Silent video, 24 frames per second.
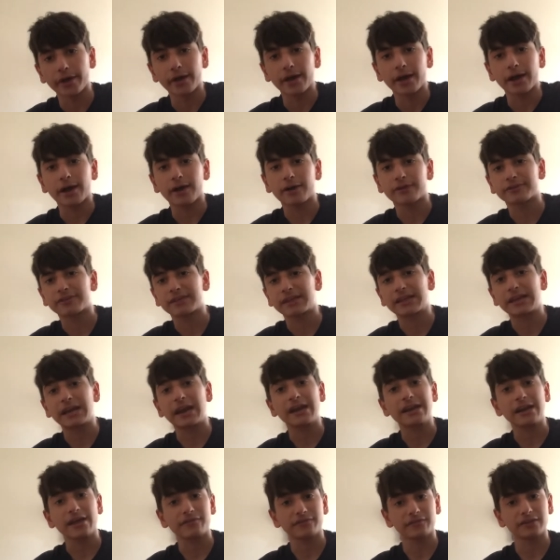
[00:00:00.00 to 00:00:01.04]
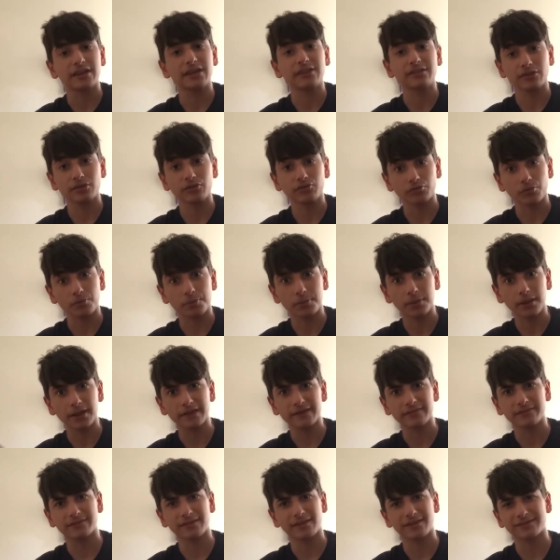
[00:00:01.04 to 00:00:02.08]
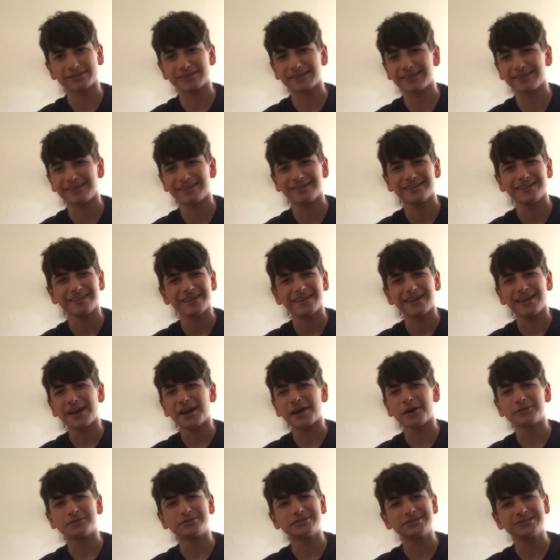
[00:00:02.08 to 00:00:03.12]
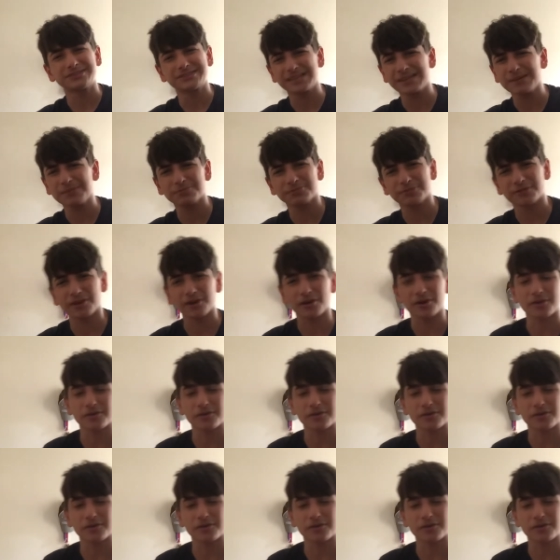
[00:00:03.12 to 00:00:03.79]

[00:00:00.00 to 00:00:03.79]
I was thinking I'd have to get these replaced because how cheap they are.